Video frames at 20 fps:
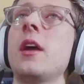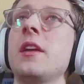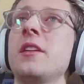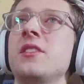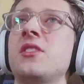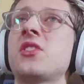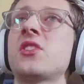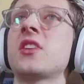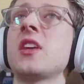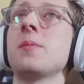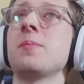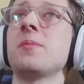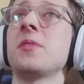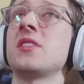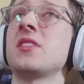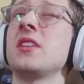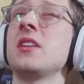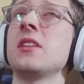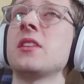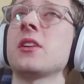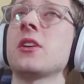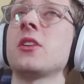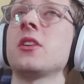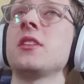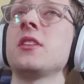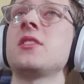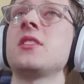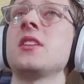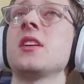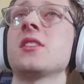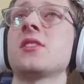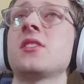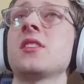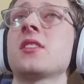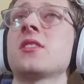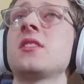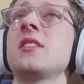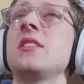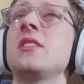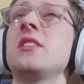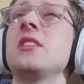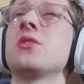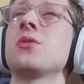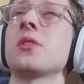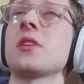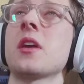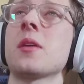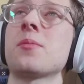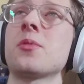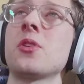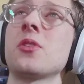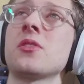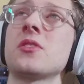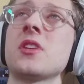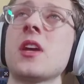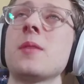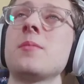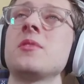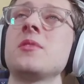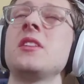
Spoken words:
and skip the T30, TS60, T28 prototype,